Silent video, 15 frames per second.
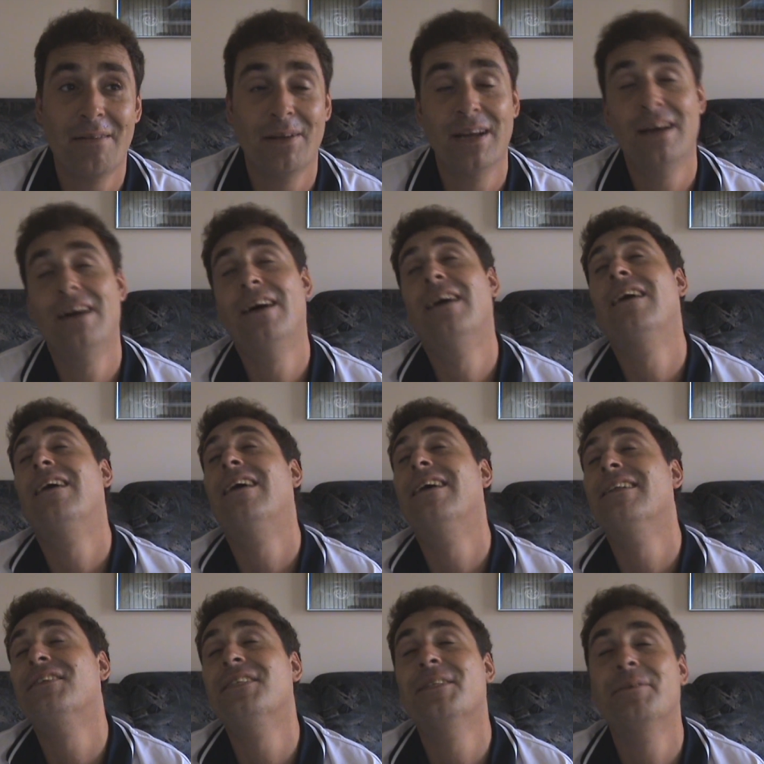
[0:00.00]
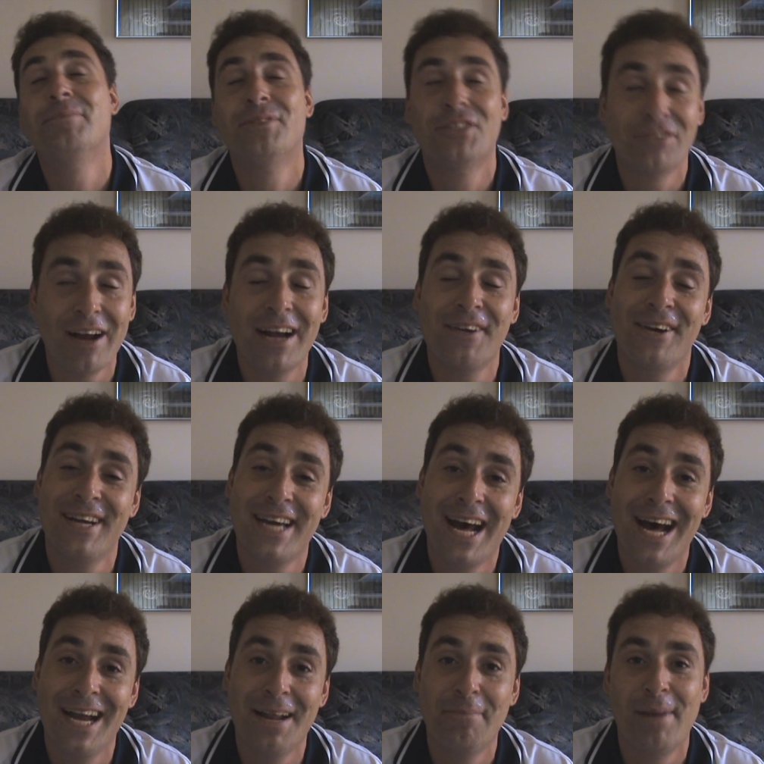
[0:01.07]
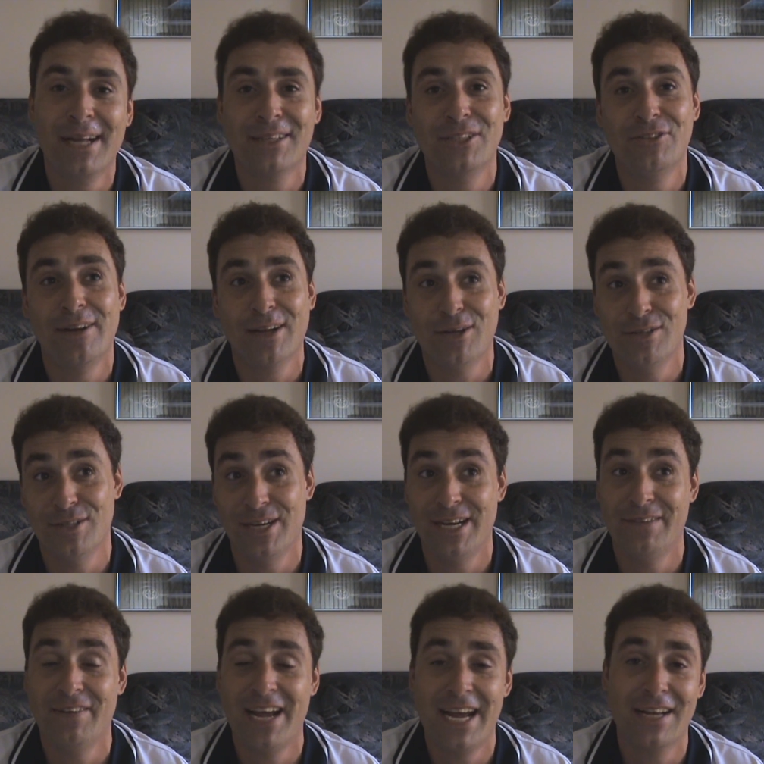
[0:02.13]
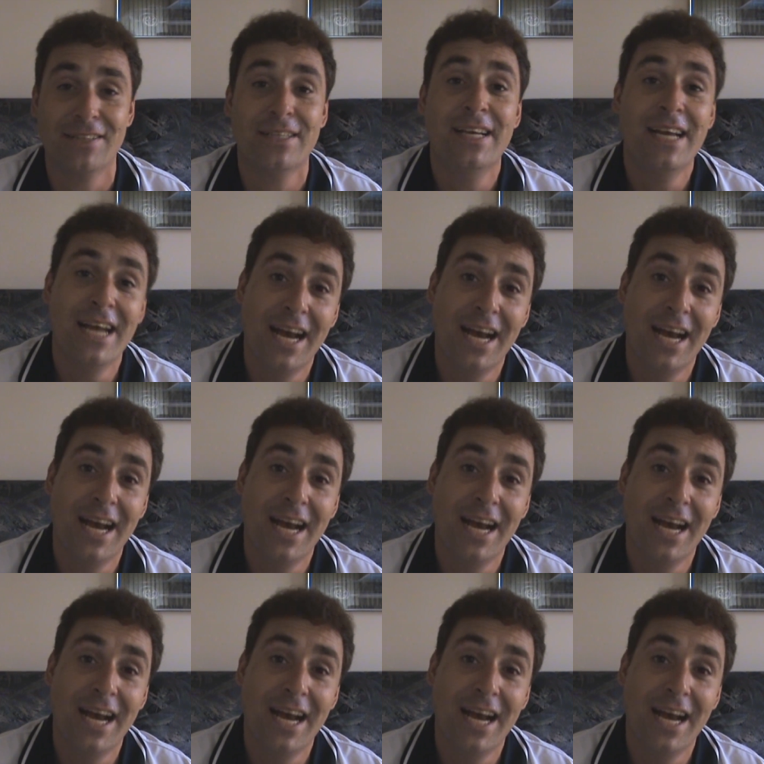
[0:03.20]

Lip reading: I'm like, oh, it's in the truck. I can't unpack the truck because I don't have a house.